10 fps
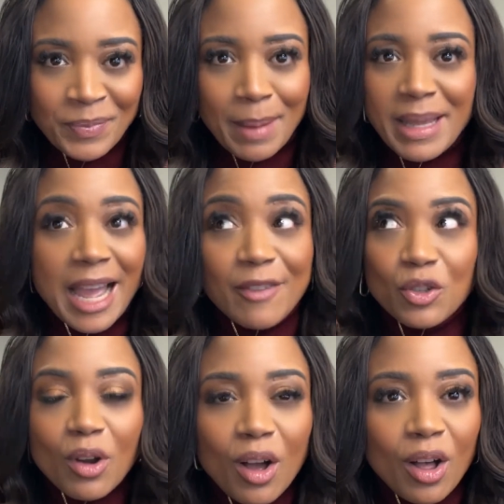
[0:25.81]
I mean,
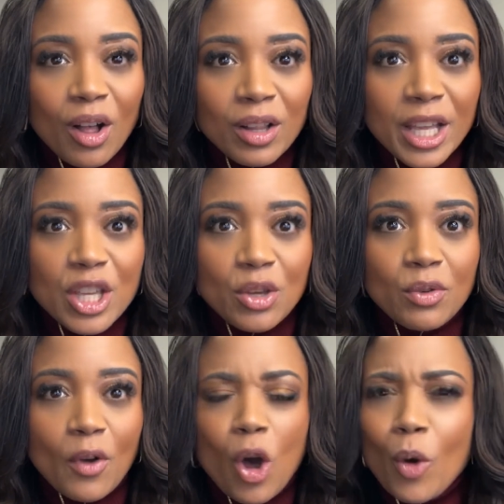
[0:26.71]
after all,
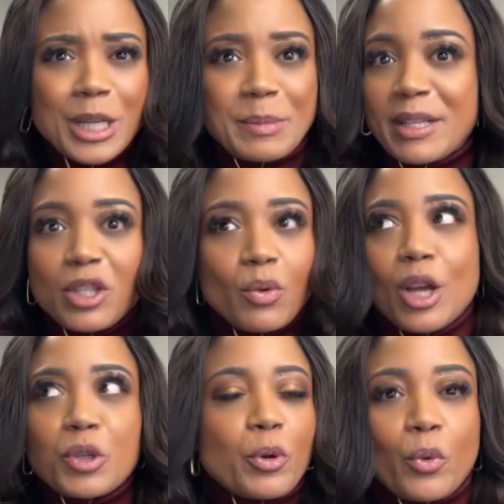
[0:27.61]
you've always been so
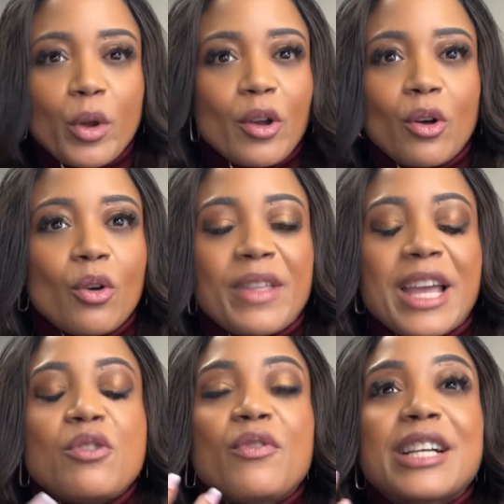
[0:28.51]
entrepreneurial
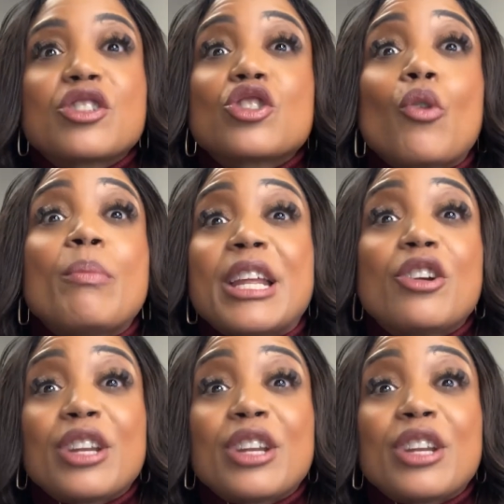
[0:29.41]
that you've got so many good